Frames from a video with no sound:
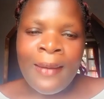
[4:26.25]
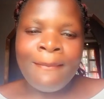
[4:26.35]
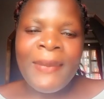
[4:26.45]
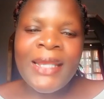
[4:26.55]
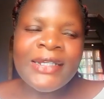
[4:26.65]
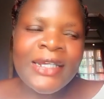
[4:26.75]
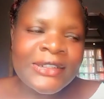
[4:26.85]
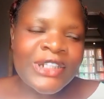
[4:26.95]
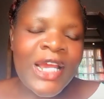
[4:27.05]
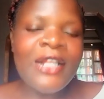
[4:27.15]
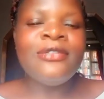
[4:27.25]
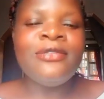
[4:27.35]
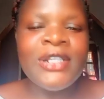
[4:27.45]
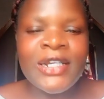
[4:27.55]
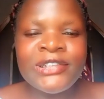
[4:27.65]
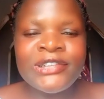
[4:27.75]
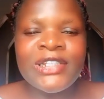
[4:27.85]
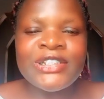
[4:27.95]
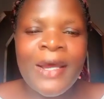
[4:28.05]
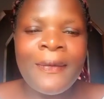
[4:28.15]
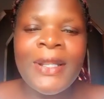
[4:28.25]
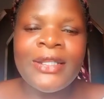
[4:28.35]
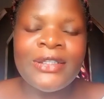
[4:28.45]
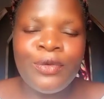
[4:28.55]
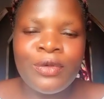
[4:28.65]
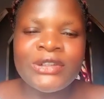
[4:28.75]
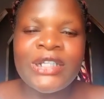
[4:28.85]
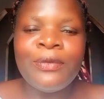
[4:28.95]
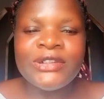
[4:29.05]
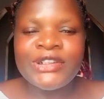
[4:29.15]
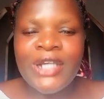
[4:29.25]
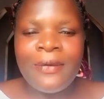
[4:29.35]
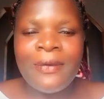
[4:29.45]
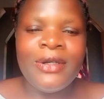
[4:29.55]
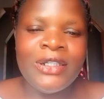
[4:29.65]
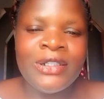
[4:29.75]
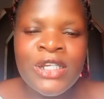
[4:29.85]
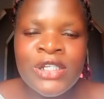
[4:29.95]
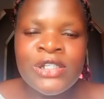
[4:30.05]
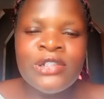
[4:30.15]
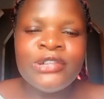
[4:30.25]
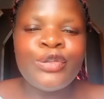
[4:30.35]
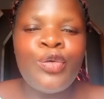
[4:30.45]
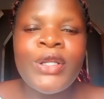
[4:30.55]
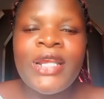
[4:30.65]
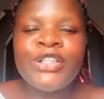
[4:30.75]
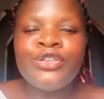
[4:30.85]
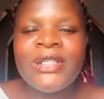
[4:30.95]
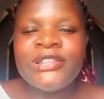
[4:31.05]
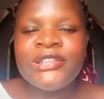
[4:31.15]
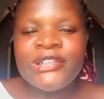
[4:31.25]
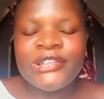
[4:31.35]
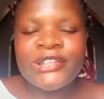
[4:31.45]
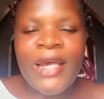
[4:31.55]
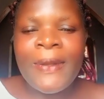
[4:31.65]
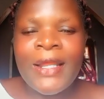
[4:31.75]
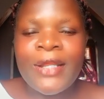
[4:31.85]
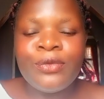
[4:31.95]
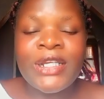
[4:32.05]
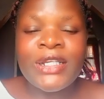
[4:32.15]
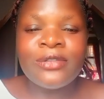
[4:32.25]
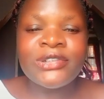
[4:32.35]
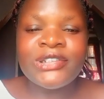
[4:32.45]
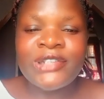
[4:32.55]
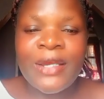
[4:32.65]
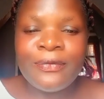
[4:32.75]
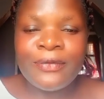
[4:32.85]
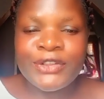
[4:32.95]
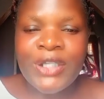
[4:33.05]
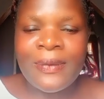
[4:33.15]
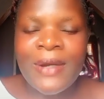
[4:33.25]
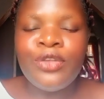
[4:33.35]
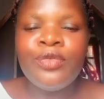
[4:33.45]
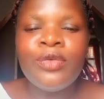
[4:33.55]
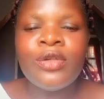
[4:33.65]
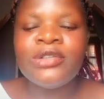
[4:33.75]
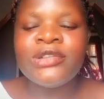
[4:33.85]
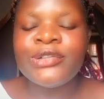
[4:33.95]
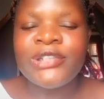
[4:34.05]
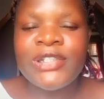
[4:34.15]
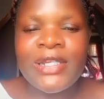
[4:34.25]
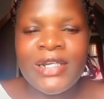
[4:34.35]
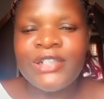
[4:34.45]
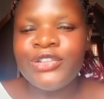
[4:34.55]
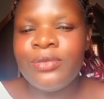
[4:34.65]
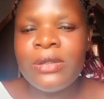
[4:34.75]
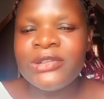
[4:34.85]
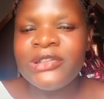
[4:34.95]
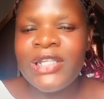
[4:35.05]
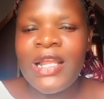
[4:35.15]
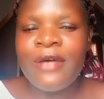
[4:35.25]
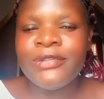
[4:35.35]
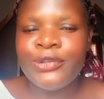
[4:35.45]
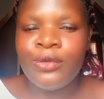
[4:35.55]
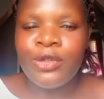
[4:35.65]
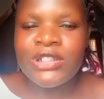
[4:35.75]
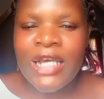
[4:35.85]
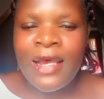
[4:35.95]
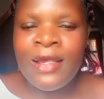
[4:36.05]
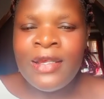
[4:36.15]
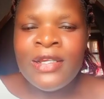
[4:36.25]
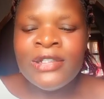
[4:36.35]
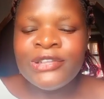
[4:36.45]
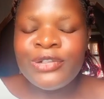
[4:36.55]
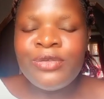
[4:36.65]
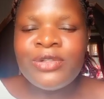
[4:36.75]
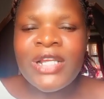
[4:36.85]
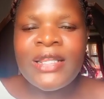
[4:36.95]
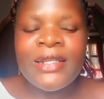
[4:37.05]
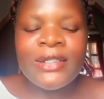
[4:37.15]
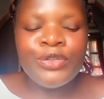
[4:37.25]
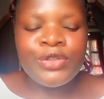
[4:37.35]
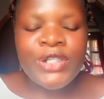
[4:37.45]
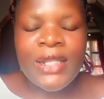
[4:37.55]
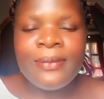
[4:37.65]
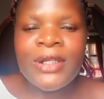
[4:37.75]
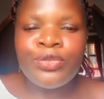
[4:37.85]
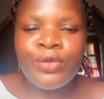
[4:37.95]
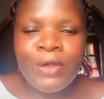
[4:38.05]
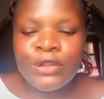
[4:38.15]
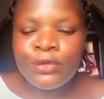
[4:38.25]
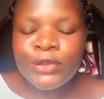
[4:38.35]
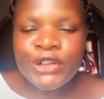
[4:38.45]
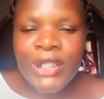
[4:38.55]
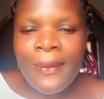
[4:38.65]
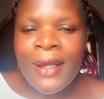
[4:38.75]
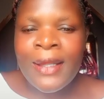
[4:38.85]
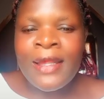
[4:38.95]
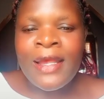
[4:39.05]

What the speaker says: My child relates the towel and the water with showering. So when he actually sees towel and water, he knows it's time for shower. And you will also see the reaction because he loves water. So you tell him that we want to shower.